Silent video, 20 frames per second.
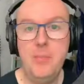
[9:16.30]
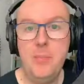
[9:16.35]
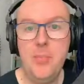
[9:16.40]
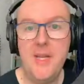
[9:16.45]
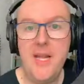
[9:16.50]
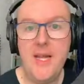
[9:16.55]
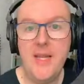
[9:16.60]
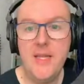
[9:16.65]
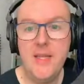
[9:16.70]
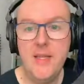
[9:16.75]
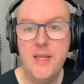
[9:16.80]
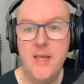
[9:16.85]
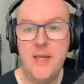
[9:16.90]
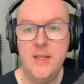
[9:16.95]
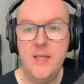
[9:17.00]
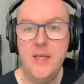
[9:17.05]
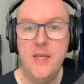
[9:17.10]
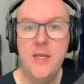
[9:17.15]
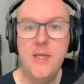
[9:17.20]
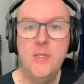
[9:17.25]
Planet then,
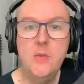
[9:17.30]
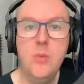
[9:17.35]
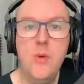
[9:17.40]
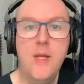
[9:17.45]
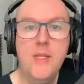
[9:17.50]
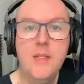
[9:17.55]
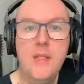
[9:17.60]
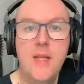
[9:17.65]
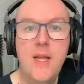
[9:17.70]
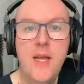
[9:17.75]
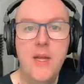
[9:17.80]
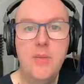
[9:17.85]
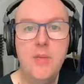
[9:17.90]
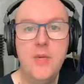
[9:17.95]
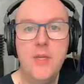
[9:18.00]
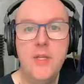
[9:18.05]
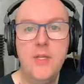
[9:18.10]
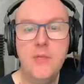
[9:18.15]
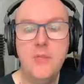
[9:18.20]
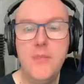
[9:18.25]
the East-West library
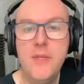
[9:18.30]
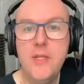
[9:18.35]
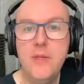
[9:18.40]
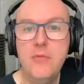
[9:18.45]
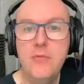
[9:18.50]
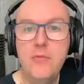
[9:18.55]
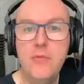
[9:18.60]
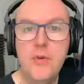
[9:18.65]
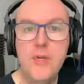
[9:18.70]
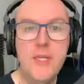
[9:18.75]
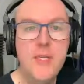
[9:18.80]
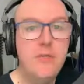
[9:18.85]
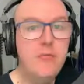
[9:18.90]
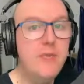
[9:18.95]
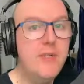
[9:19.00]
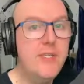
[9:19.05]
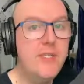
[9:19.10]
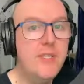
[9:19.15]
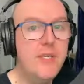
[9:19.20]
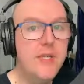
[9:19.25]
that's been
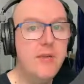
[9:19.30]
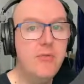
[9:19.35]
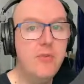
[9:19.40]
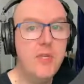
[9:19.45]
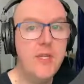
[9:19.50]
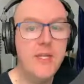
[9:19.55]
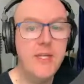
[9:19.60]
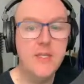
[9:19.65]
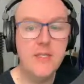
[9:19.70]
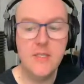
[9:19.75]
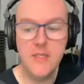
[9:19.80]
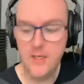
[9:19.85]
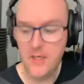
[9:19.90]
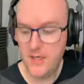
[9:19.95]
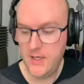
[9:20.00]
recently released,